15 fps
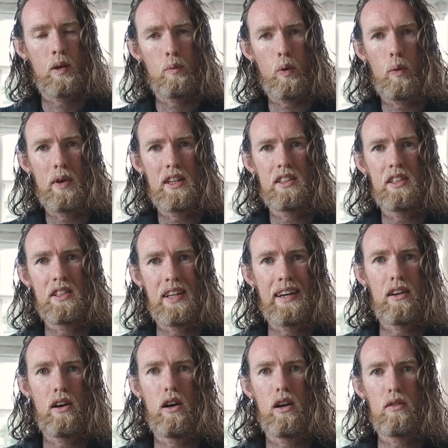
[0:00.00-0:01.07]
But we need to
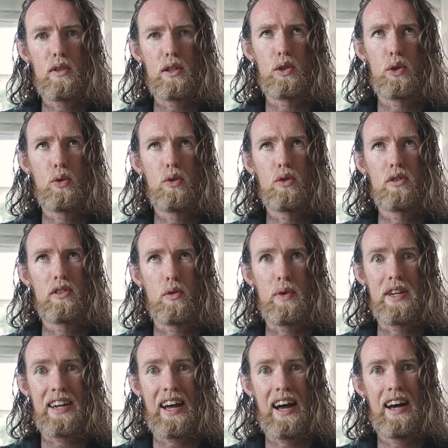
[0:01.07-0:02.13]
take all of the tools that
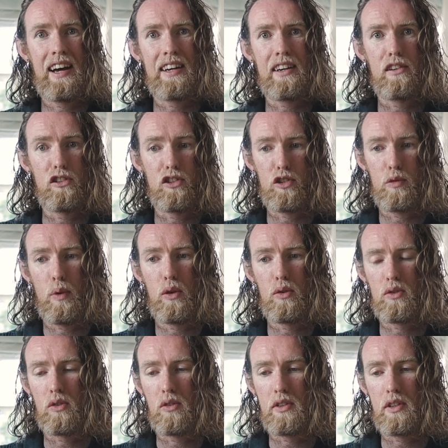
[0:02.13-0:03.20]
we can at our
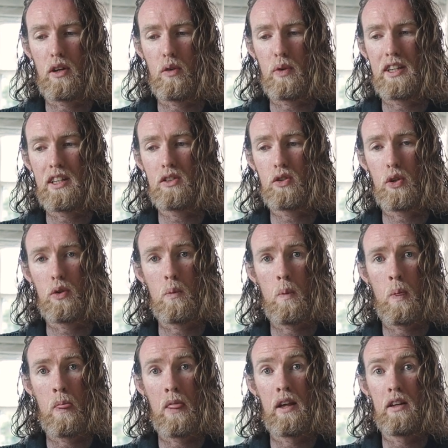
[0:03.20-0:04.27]
disposal. You know, we need to
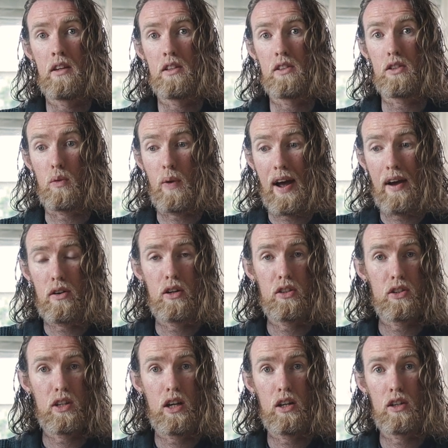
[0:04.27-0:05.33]
surround
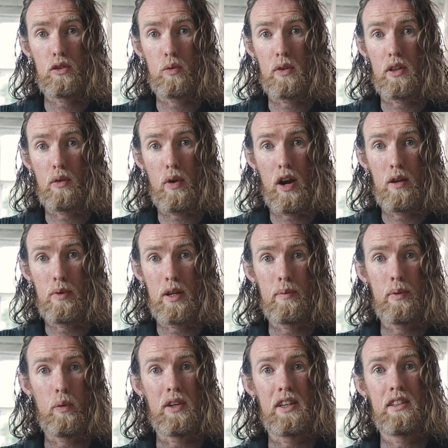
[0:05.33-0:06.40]
ourselves with the right
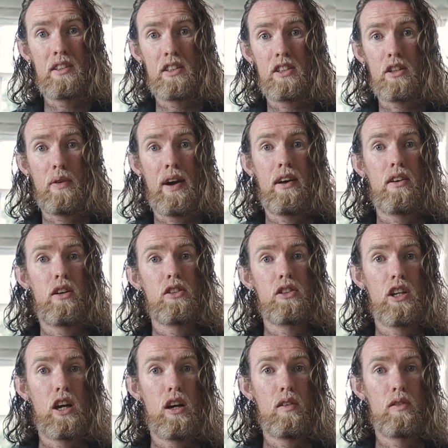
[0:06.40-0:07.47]
people. We need to surround
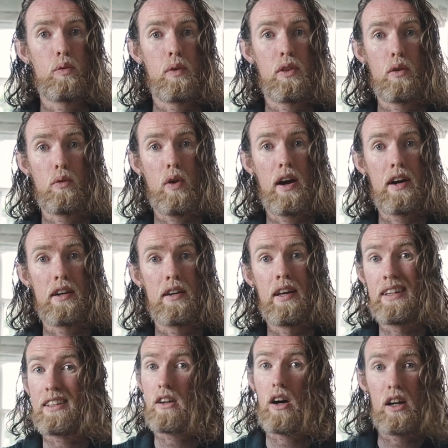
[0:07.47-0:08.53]
ourselves with the right
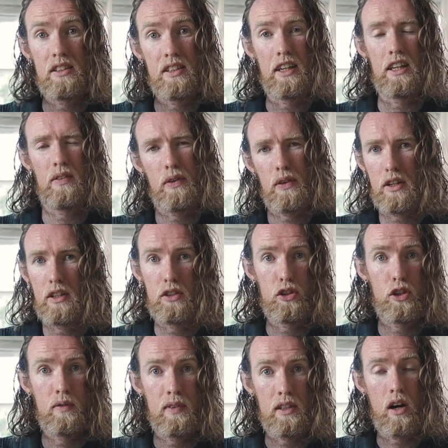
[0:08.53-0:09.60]
content. If you're
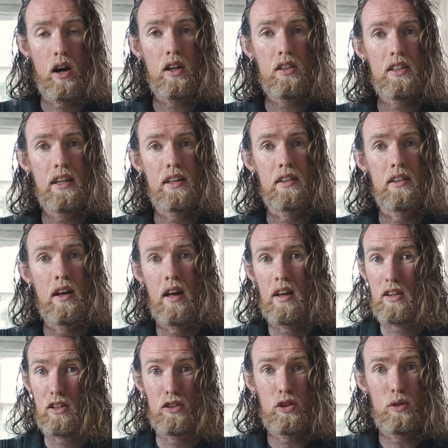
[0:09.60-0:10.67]
consuming content,
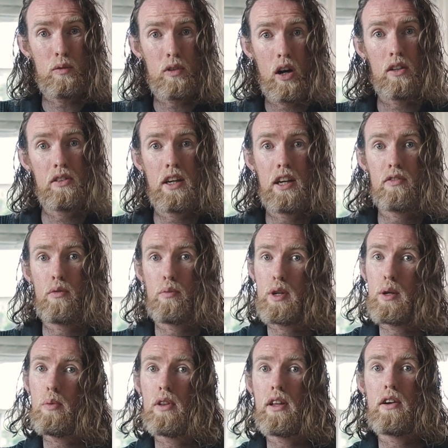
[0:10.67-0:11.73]
consume content from
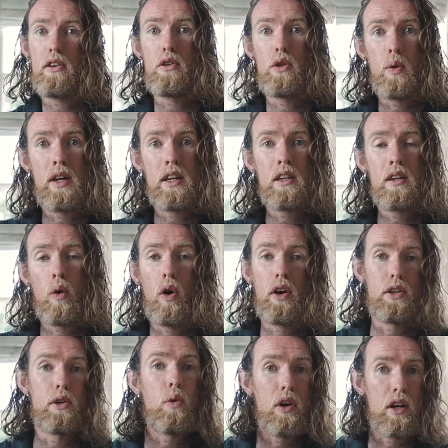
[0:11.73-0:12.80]
people that are doing what
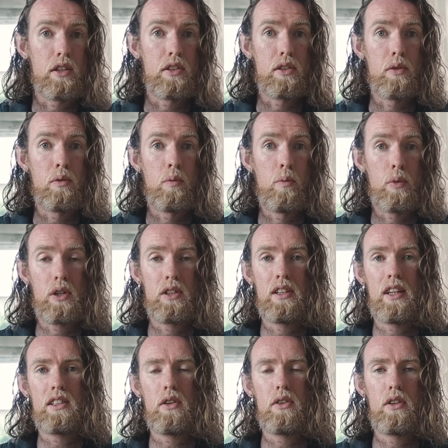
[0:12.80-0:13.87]
you want to do, because
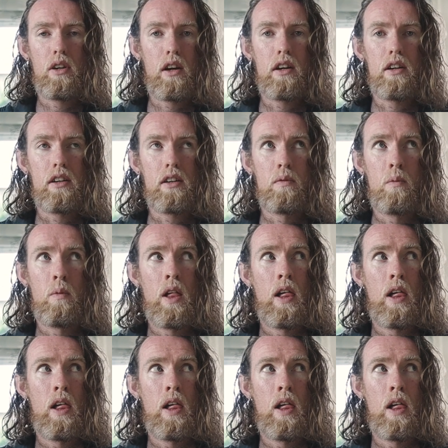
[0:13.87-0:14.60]
that's how you learn.